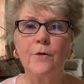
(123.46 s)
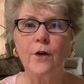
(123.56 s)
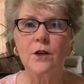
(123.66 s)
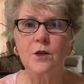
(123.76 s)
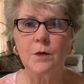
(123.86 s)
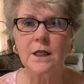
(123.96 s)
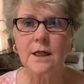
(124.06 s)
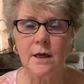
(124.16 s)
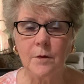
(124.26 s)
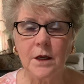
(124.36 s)
for us to be
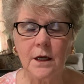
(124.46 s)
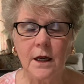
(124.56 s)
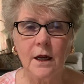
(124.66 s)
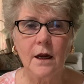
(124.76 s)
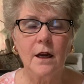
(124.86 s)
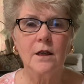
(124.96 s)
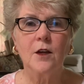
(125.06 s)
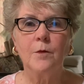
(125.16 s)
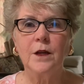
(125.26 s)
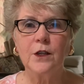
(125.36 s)
timid, to
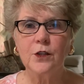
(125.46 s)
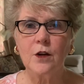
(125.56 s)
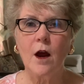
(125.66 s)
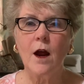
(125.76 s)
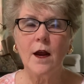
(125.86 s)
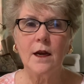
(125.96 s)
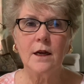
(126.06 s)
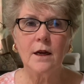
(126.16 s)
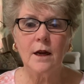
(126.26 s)
be shy,